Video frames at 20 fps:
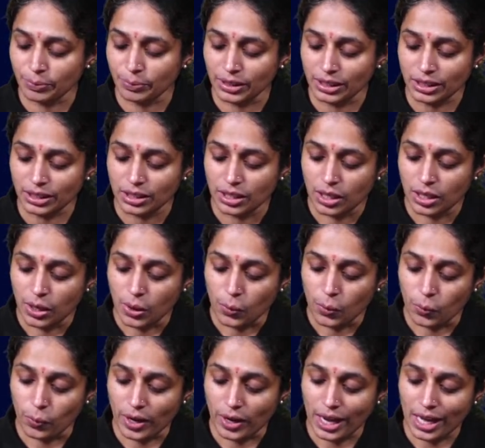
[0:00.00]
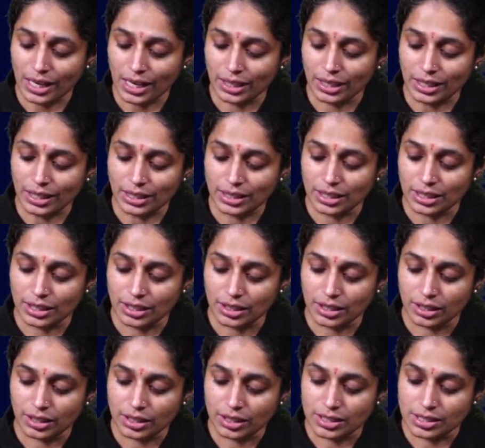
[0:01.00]
is something where it
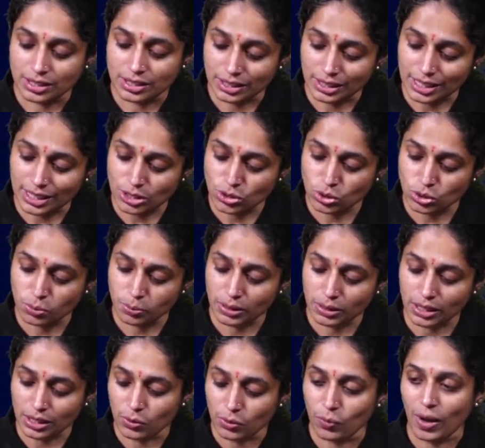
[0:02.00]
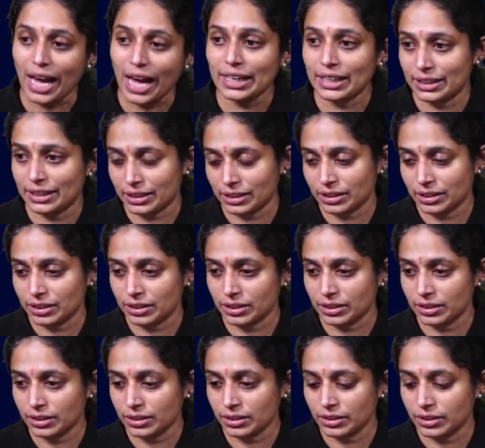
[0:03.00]
ceased to be valid.
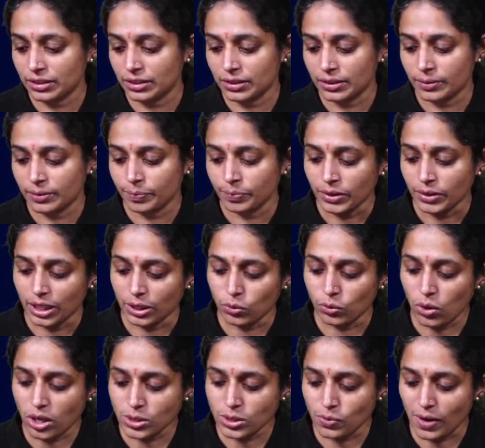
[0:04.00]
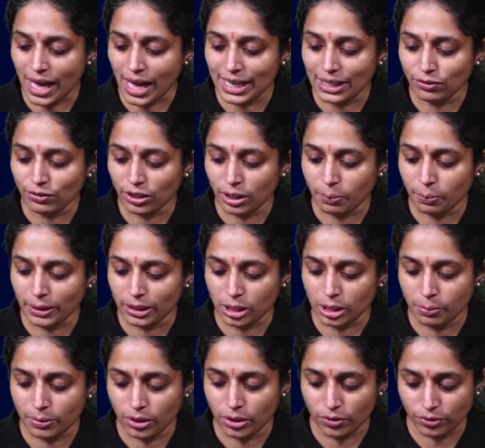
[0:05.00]
It was valid for a
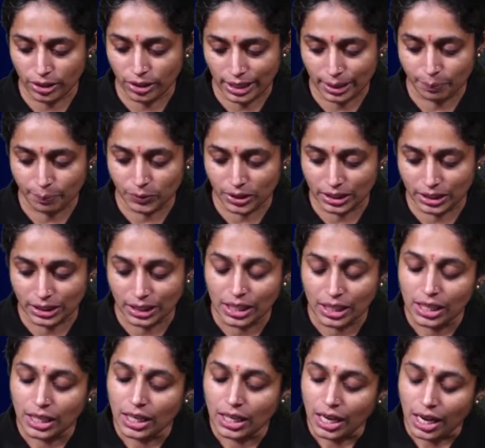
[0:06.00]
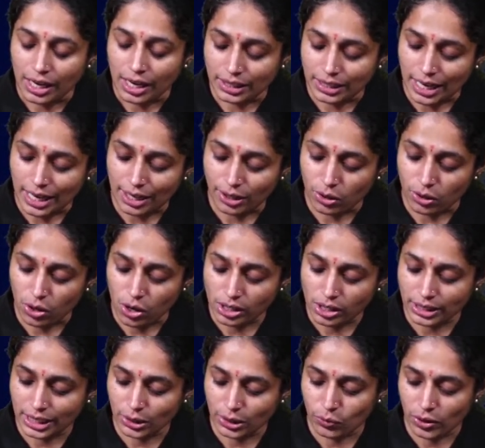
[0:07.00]
particular period of time, it had
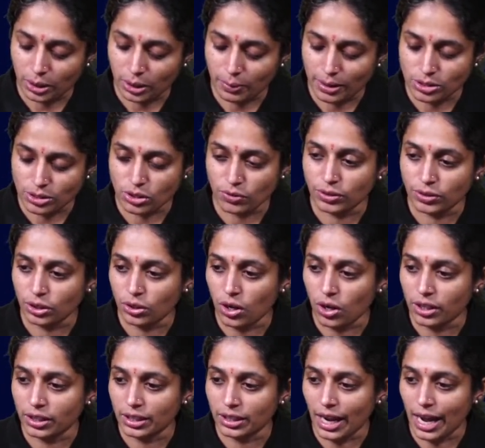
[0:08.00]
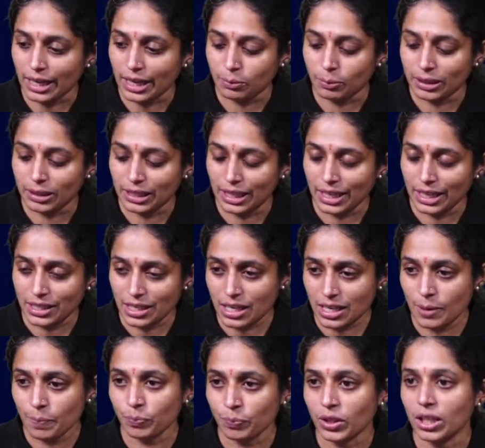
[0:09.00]
all the requirements of the contract, but
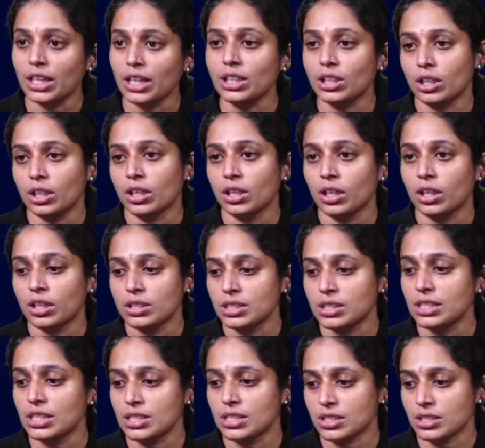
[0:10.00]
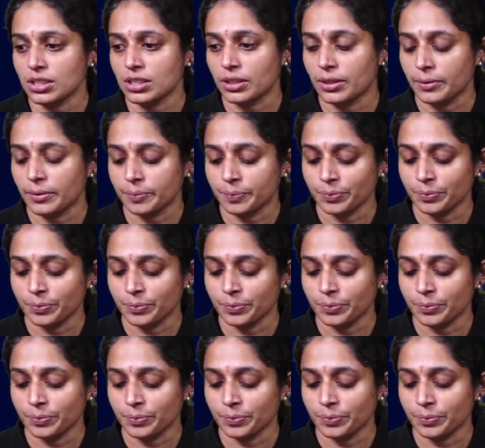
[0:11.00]
later it ceased.